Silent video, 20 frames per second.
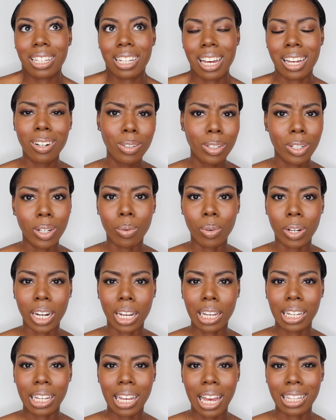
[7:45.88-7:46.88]
don't know what
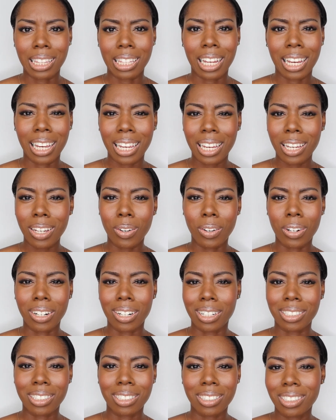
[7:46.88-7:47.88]
I like,
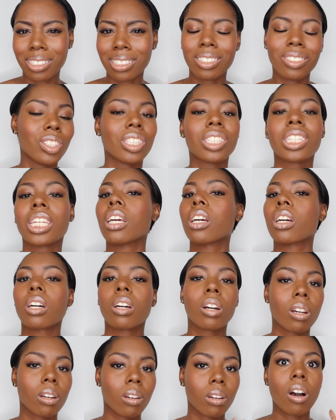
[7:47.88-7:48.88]
or you just get
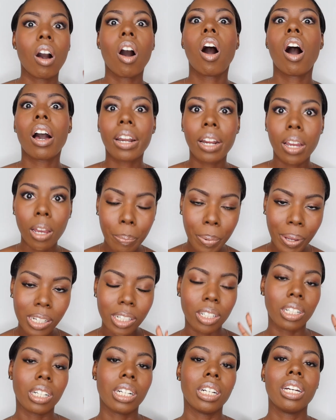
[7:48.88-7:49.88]
caught up in
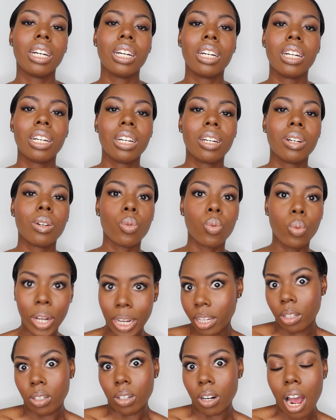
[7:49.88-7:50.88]
your
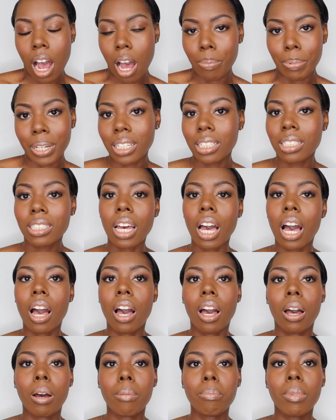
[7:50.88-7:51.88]
regular hobbies.
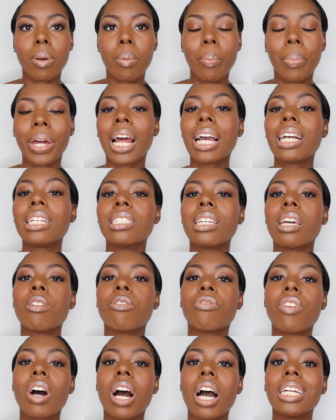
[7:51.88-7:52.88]
But I say
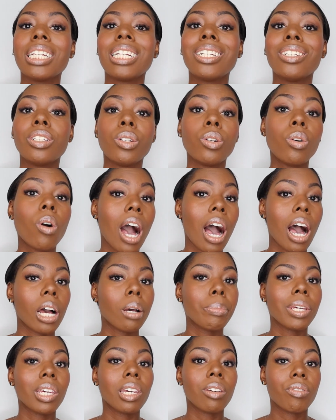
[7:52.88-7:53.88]
find a new
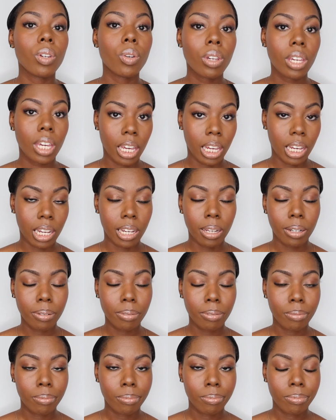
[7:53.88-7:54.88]
hobby if you can,
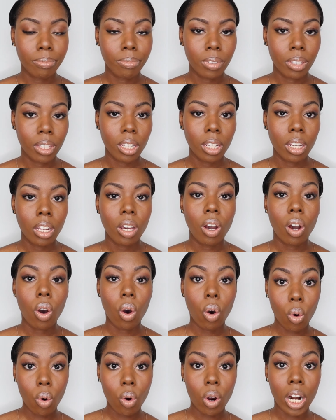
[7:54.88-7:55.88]

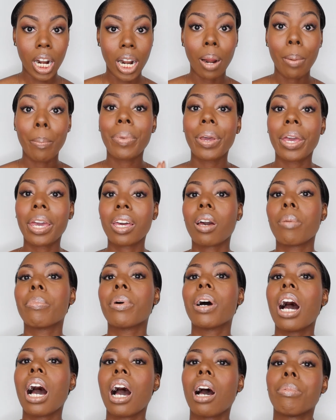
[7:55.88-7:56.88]
or pick up
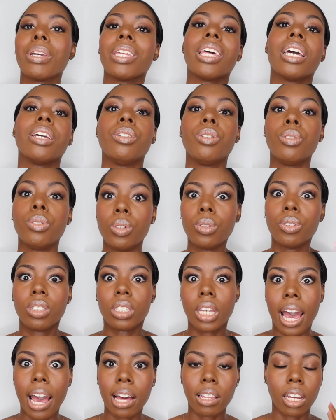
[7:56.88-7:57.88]
a hobby that you used
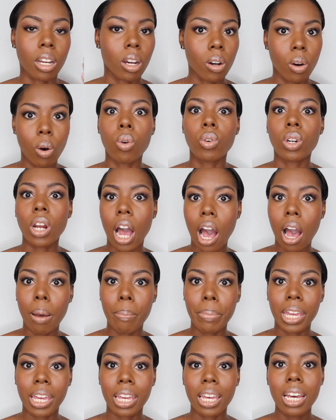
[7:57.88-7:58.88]
to have, like an old
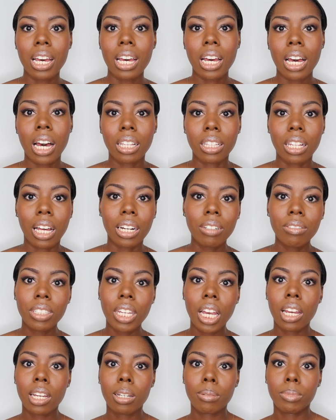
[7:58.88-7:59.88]
hobby. A lot of
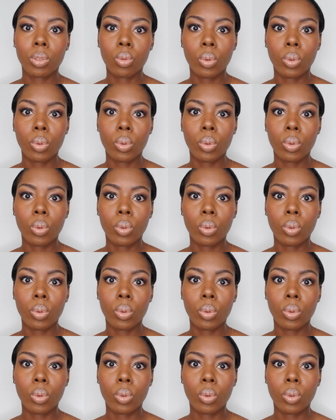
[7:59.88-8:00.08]
times